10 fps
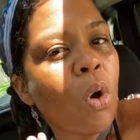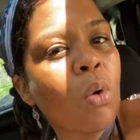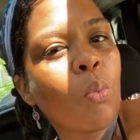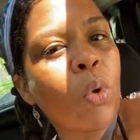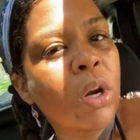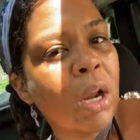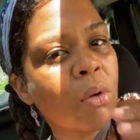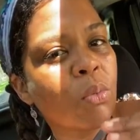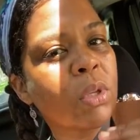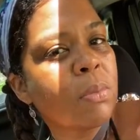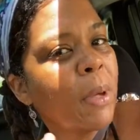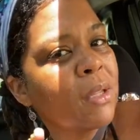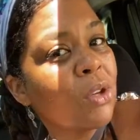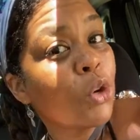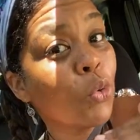we're not, it
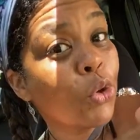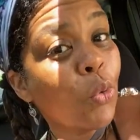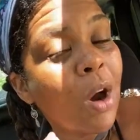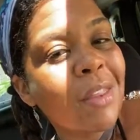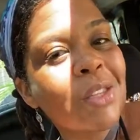depends on who you are.